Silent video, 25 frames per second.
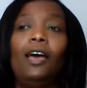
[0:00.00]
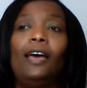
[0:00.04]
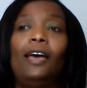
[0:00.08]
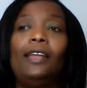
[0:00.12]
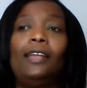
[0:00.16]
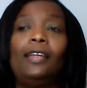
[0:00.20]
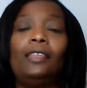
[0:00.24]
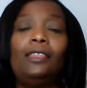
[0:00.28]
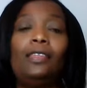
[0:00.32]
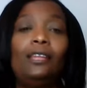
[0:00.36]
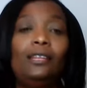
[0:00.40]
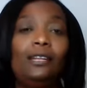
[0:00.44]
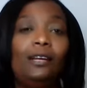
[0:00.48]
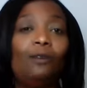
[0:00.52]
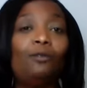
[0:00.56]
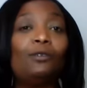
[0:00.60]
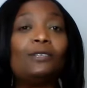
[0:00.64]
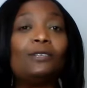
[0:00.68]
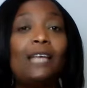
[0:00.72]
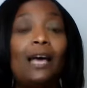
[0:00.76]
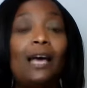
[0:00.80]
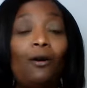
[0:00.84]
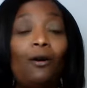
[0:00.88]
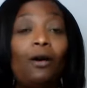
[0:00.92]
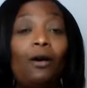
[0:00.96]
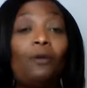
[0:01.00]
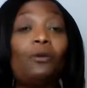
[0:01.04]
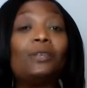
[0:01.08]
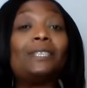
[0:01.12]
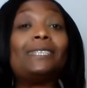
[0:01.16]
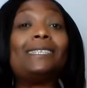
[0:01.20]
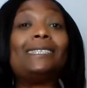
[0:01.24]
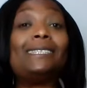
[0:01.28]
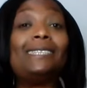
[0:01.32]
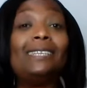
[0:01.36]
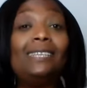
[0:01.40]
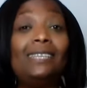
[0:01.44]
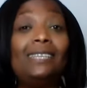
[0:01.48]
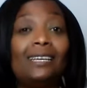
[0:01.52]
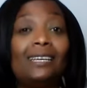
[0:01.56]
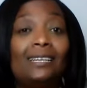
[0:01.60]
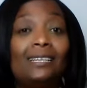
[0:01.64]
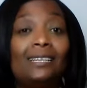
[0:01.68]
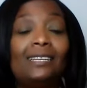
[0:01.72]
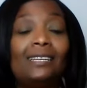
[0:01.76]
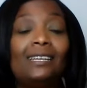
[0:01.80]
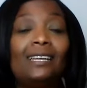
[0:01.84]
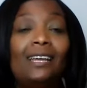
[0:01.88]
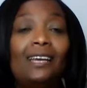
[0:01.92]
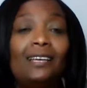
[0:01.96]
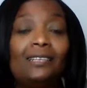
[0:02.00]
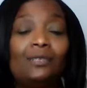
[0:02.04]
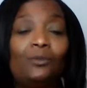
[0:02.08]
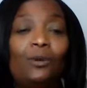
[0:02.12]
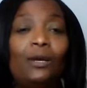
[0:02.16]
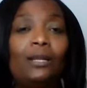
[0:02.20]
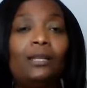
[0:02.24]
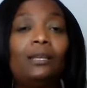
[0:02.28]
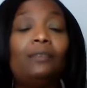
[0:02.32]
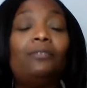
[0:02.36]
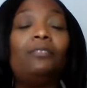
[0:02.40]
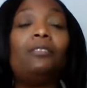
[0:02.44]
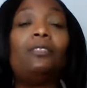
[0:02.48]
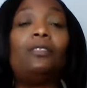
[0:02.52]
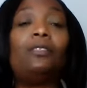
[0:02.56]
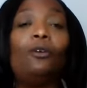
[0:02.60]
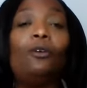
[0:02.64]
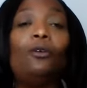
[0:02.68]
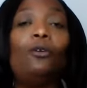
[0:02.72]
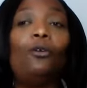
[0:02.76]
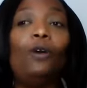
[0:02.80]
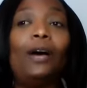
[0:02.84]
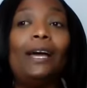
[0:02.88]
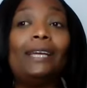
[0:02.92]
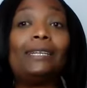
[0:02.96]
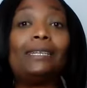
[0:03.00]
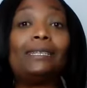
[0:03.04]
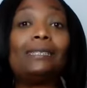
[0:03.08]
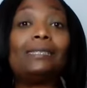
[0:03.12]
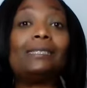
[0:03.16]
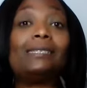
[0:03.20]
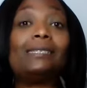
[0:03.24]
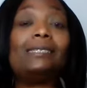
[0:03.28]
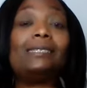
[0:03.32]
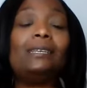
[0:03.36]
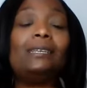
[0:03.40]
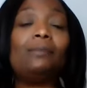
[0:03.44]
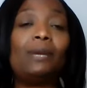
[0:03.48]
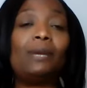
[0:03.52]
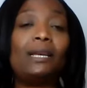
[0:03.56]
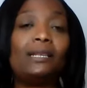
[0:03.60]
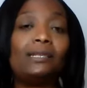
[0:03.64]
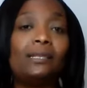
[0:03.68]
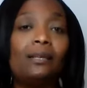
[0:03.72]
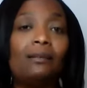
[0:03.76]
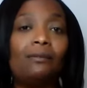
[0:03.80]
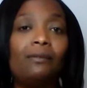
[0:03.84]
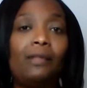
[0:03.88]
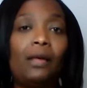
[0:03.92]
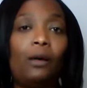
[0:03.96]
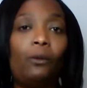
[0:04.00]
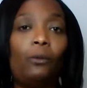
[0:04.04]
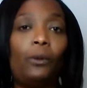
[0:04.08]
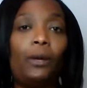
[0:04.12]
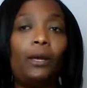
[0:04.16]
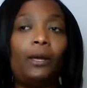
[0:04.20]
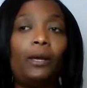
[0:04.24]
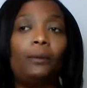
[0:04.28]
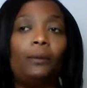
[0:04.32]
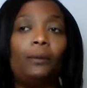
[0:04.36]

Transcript: And I think that was how I was seen as well, even though I didn't see myself that